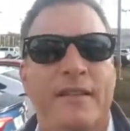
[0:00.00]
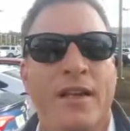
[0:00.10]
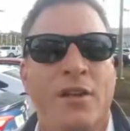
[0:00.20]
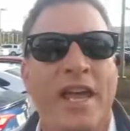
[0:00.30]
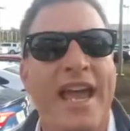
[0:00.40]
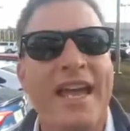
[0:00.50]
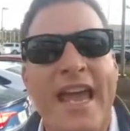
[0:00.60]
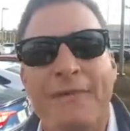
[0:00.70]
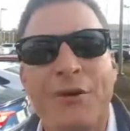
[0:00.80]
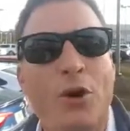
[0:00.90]
Okay?
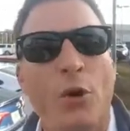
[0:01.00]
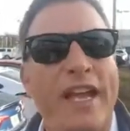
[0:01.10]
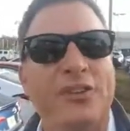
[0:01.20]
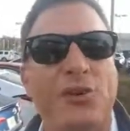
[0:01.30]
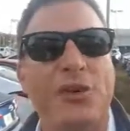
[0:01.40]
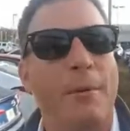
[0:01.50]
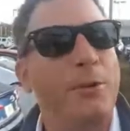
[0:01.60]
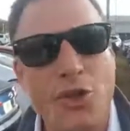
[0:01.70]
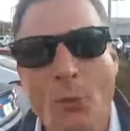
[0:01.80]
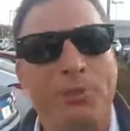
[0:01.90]
If you don't hit your number,
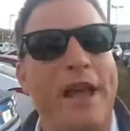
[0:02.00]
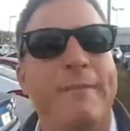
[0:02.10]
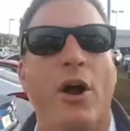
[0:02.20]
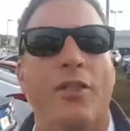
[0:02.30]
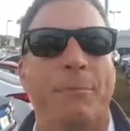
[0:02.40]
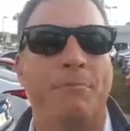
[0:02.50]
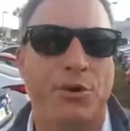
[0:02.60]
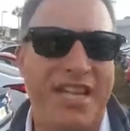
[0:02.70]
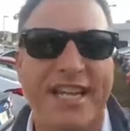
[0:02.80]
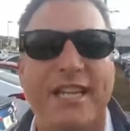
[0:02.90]
don't blame it on the
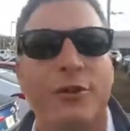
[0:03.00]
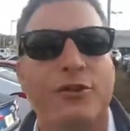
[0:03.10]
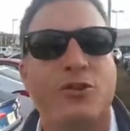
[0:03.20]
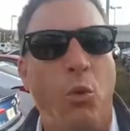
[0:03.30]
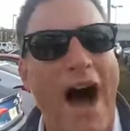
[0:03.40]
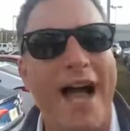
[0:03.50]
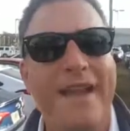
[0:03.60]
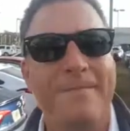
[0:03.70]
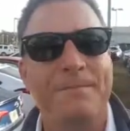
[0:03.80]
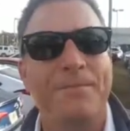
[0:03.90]
particulars. Why?
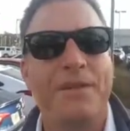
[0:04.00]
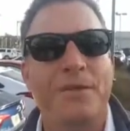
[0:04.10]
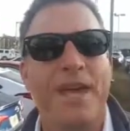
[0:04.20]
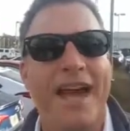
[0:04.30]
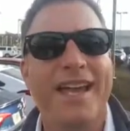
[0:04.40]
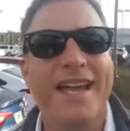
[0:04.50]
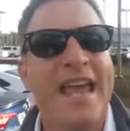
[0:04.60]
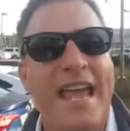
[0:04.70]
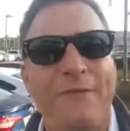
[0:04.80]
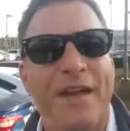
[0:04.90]
Okay?
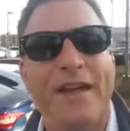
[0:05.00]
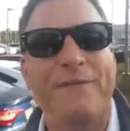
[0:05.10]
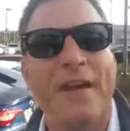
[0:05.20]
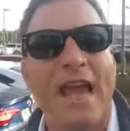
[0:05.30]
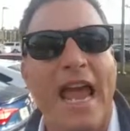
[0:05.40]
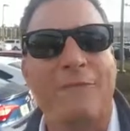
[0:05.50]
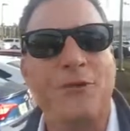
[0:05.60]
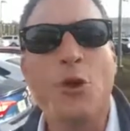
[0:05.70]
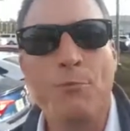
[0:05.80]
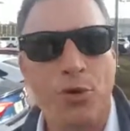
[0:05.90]
If
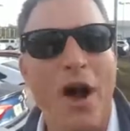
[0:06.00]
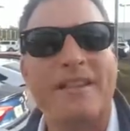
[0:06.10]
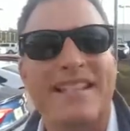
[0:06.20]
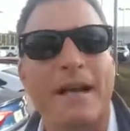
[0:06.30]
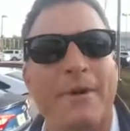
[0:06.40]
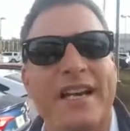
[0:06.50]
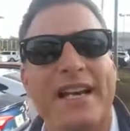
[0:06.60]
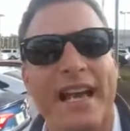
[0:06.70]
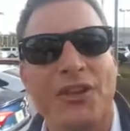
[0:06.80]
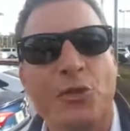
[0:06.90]
you promised
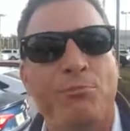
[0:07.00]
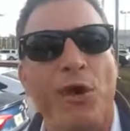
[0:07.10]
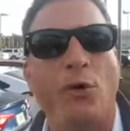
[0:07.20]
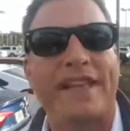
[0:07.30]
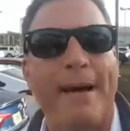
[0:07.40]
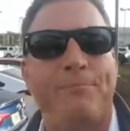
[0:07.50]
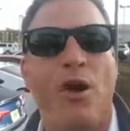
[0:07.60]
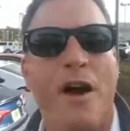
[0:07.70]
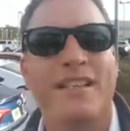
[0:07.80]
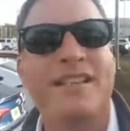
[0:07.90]
somebody and you broke that
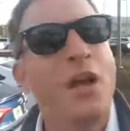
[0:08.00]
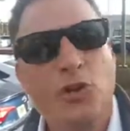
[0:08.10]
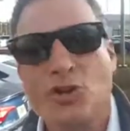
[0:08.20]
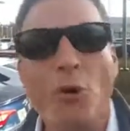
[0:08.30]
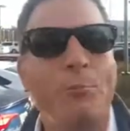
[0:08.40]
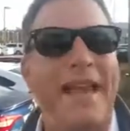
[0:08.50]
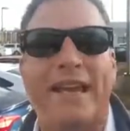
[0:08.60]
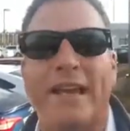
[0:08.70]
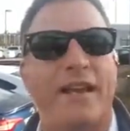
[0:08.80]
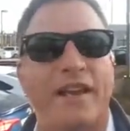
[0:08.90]
promise, don't make it
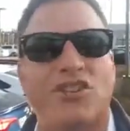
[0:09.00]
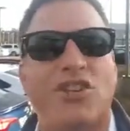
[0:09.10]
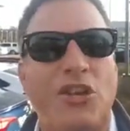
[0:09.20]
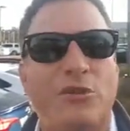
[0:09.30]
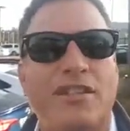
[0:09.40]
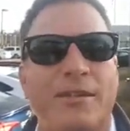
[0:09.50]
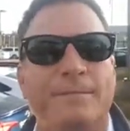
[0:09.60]
an excuse.